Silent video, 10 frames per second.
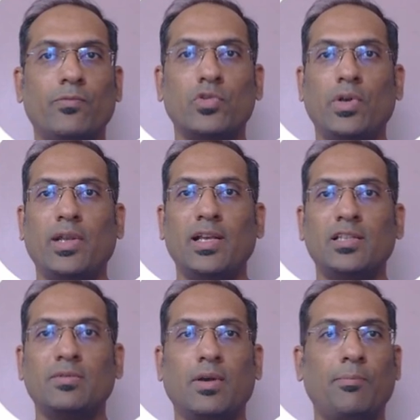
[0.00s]
So it
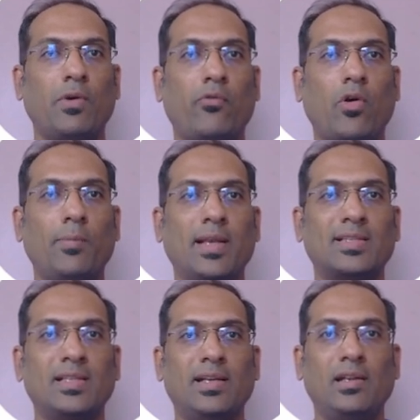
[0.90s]
has performed
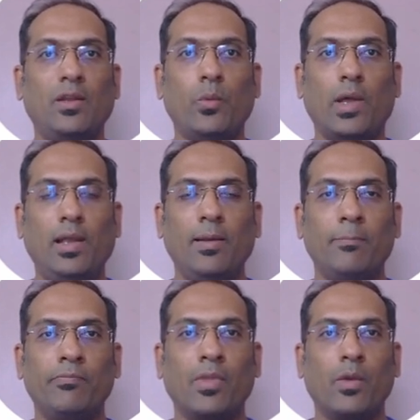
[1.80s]
excellently well
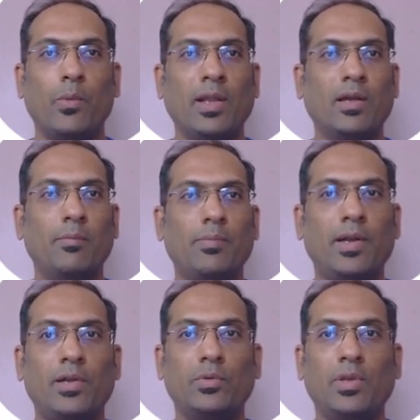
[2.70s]
when
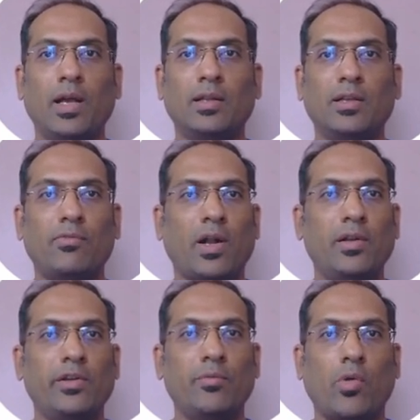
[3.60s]
compared to the other
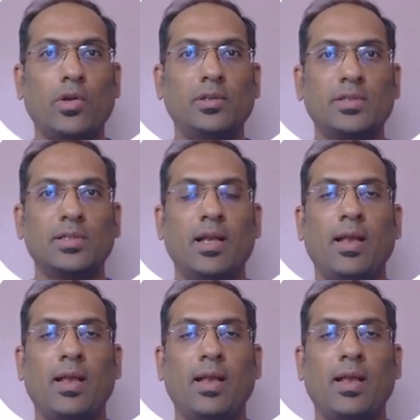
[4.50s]
frontier models,